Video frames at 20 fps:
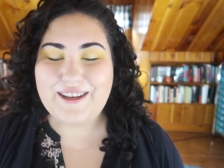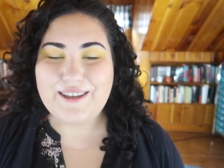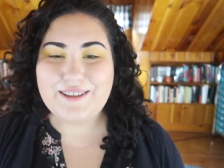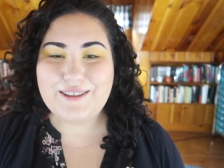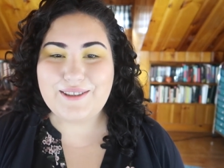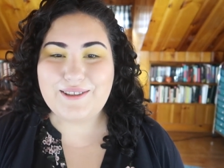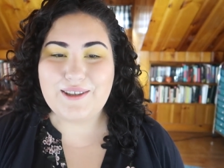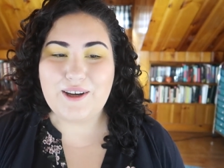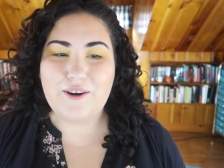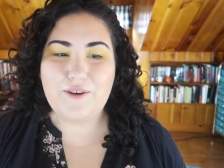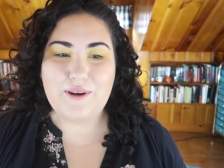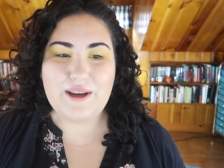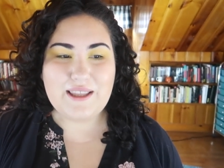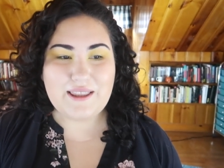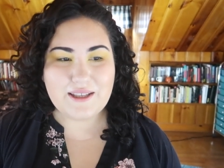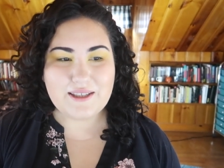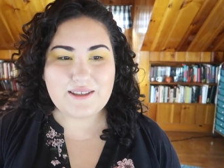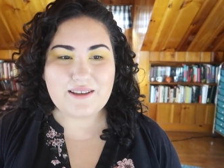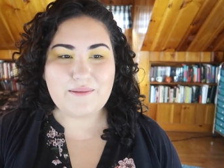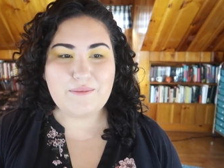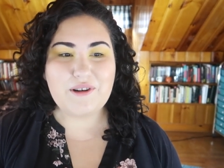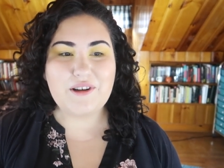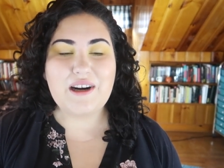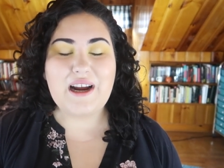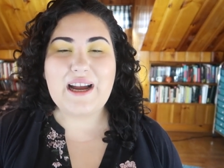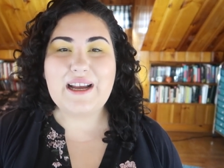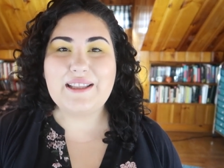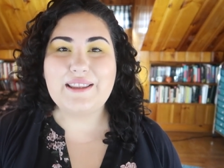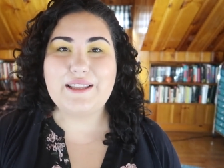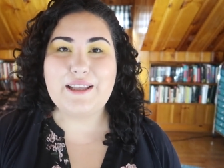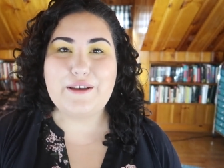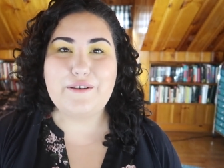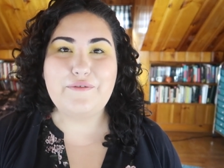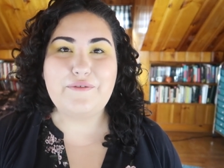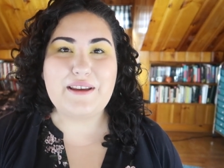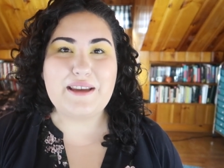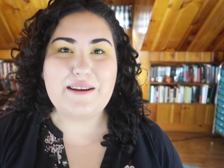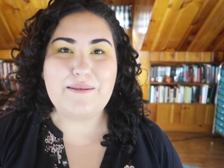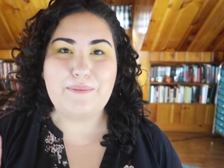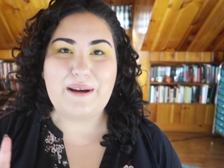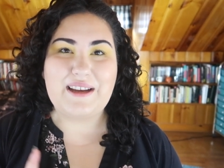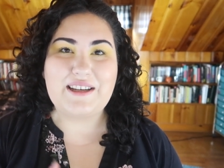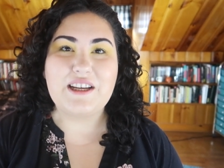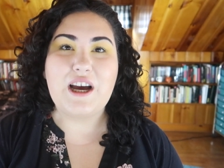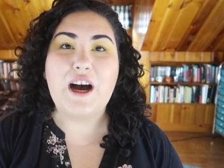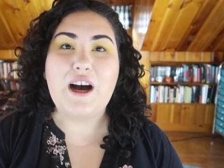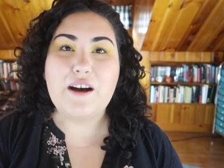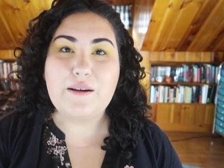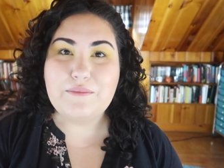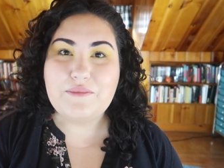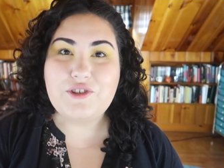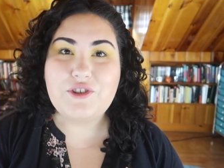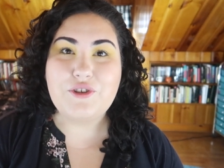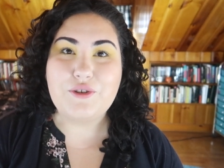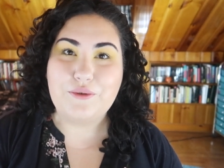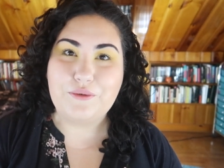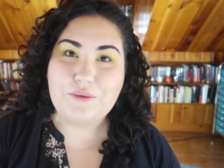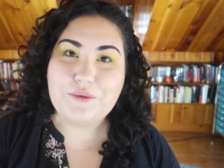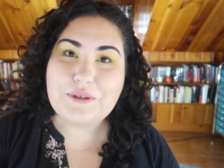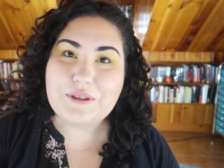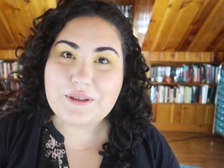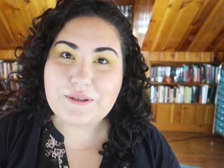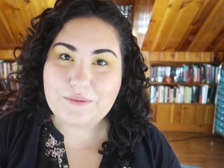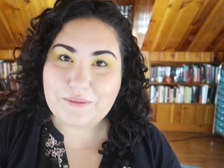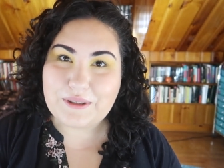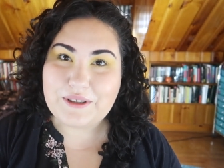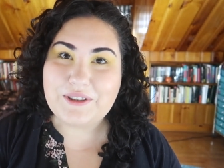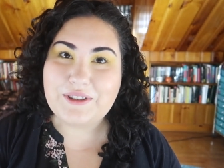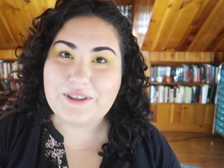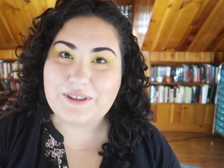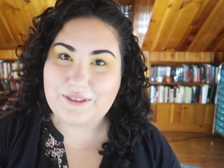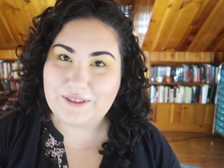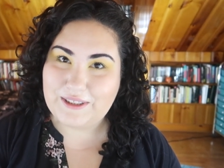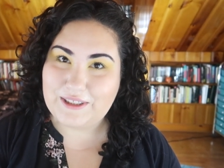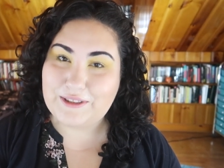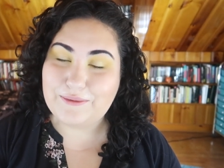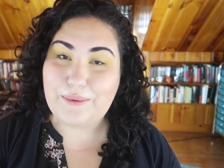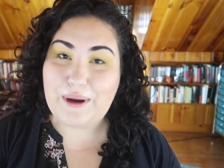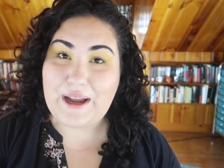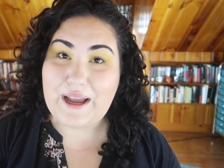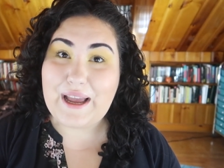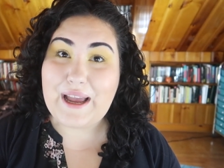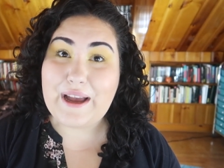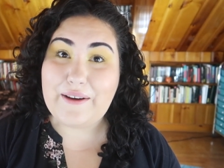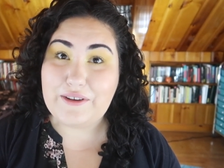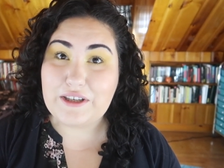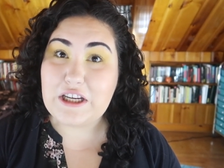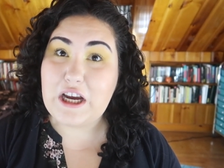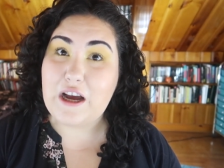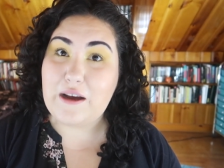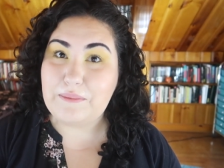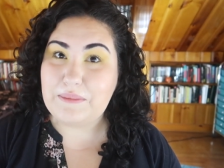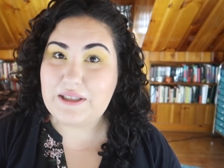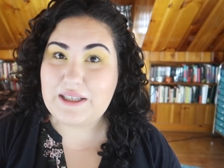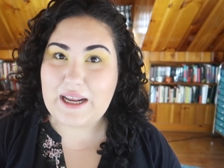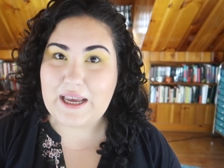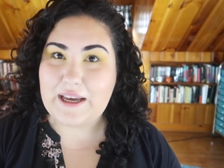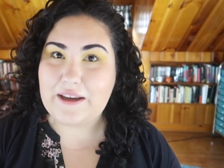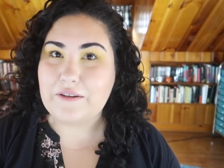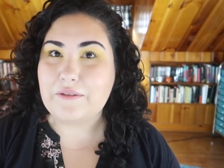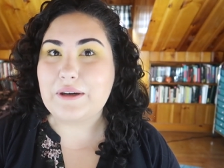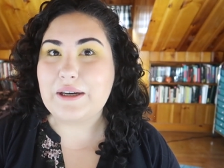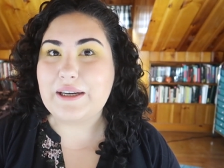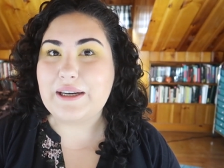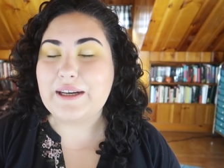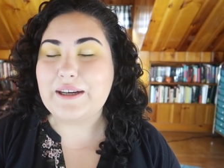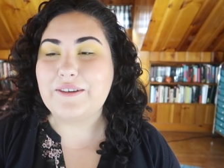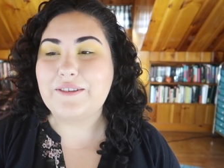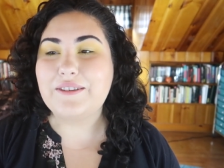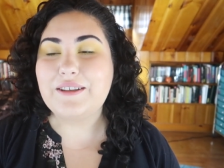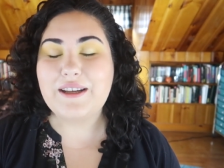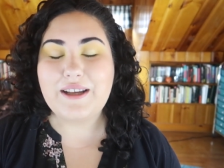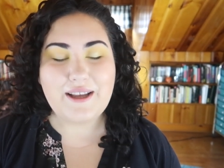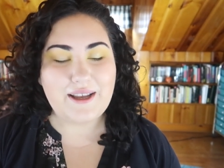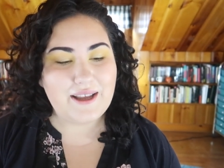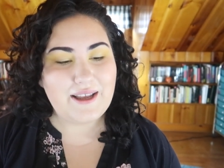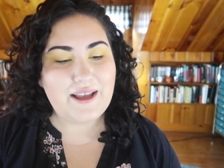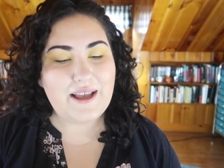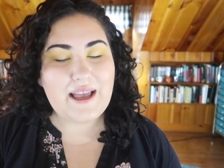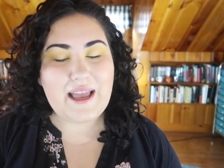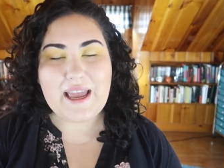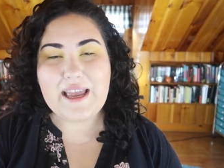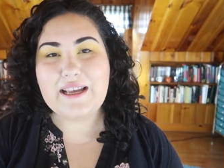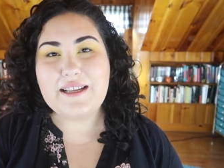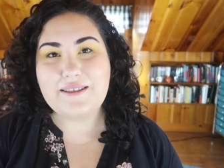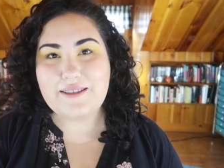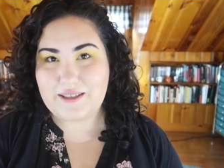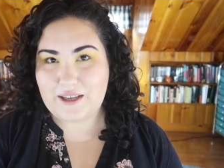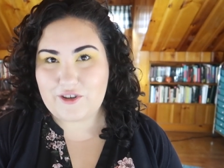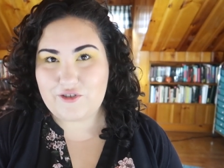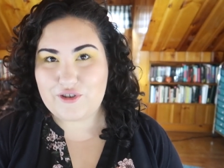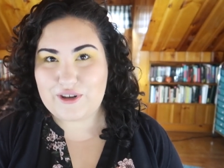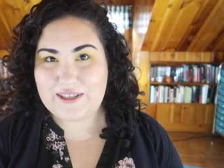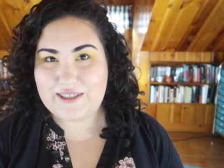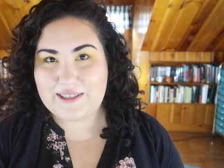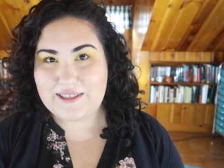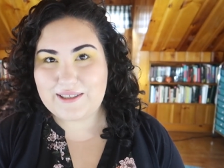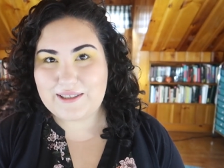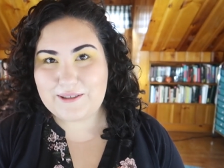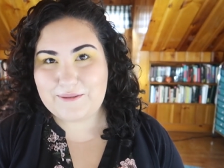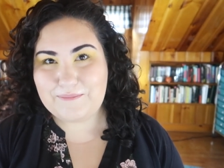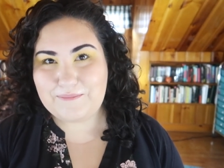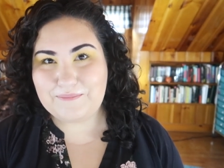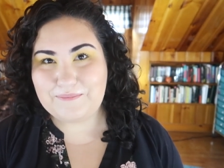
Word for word: So in the summer, I live in my Tom's shoes, which is why I have a Tom's tan right now, and sundresses.